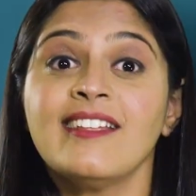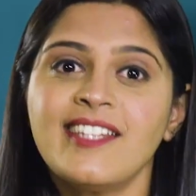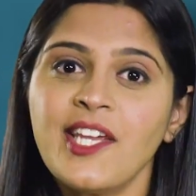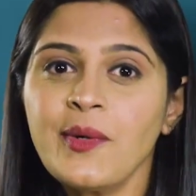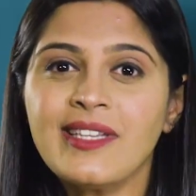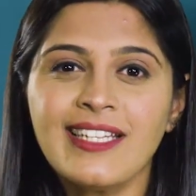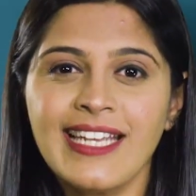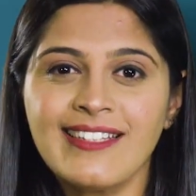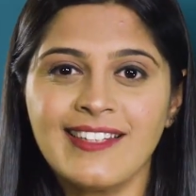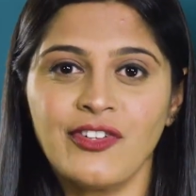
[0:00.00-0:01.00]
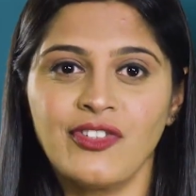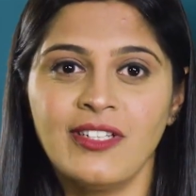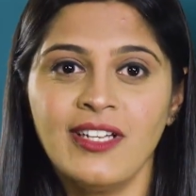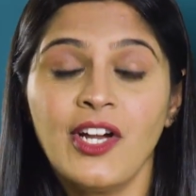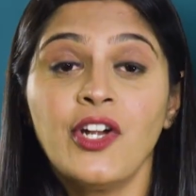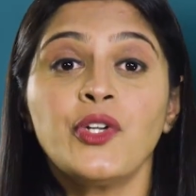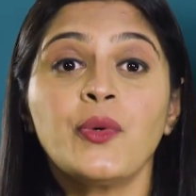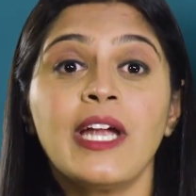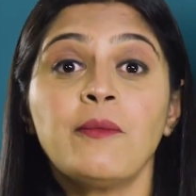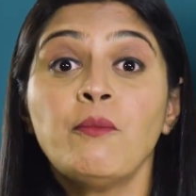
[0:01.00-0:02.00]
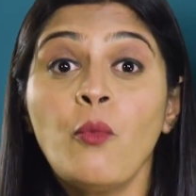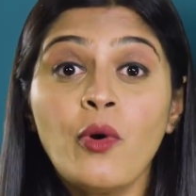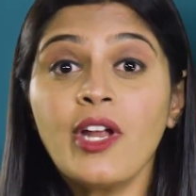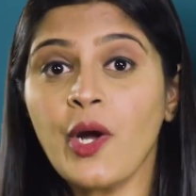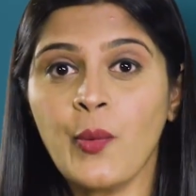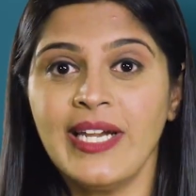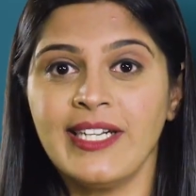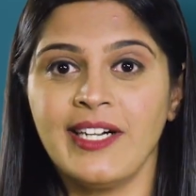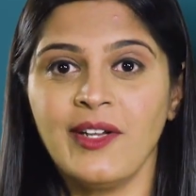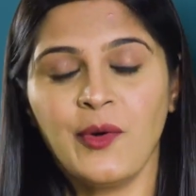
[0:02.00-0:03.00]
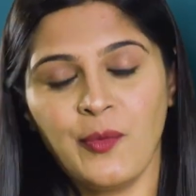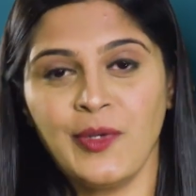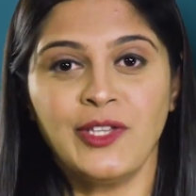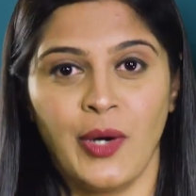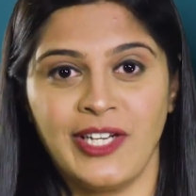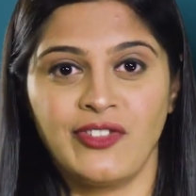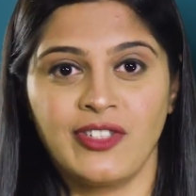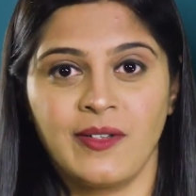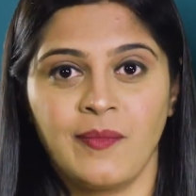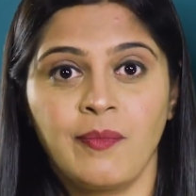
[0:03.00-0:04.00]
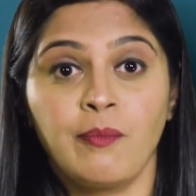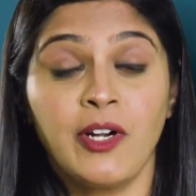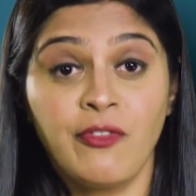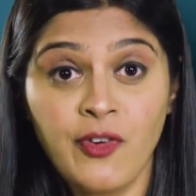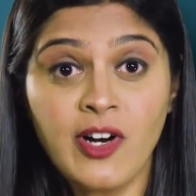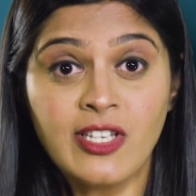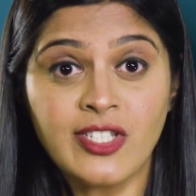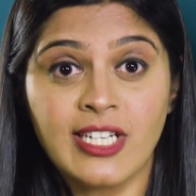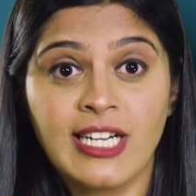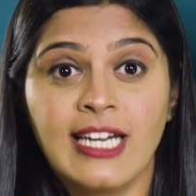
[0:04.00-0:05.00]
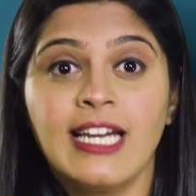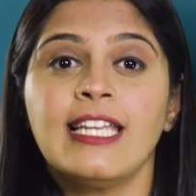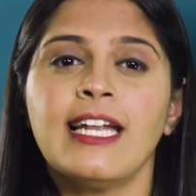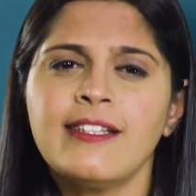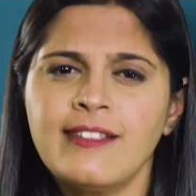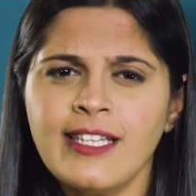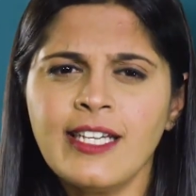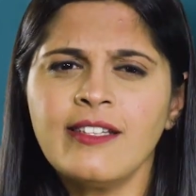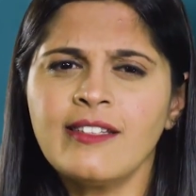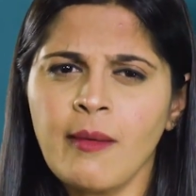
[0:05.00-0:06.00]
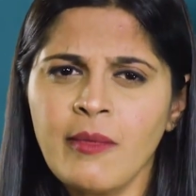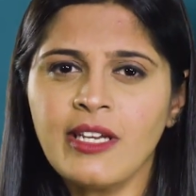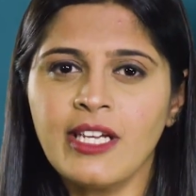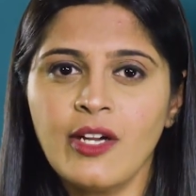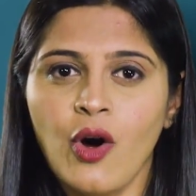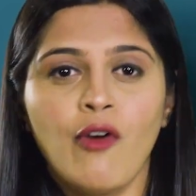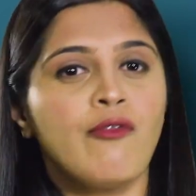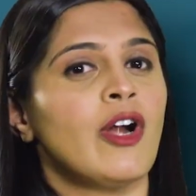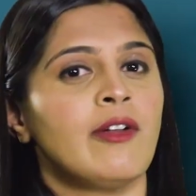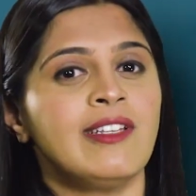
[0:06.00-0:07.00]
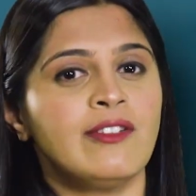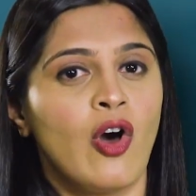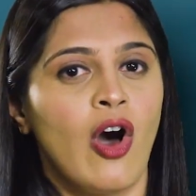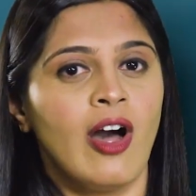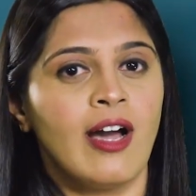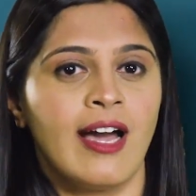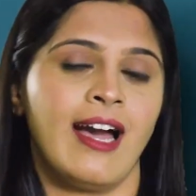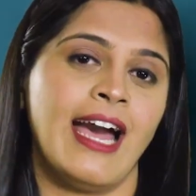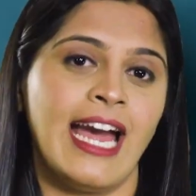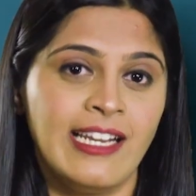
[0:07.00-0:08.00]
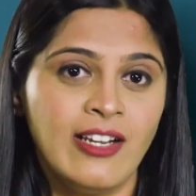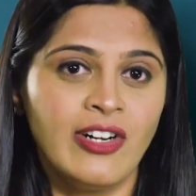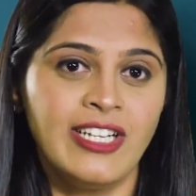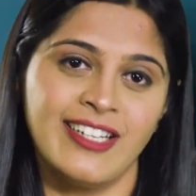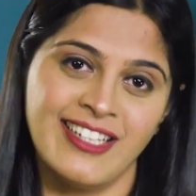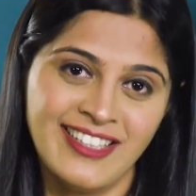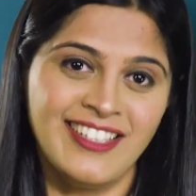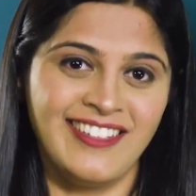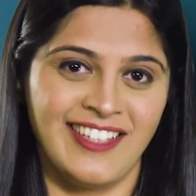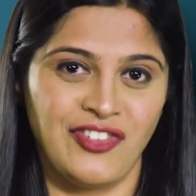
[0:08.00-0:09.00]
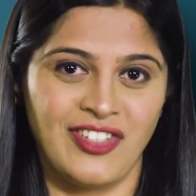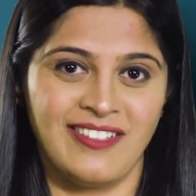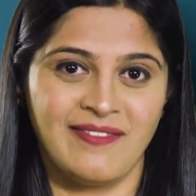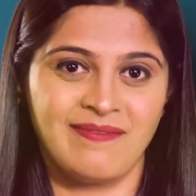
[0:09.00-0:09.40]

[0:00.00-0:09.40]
See you in the next session to get more acquainted with Deutsch. But first, let us see a summary of what we saw and learnt in this session.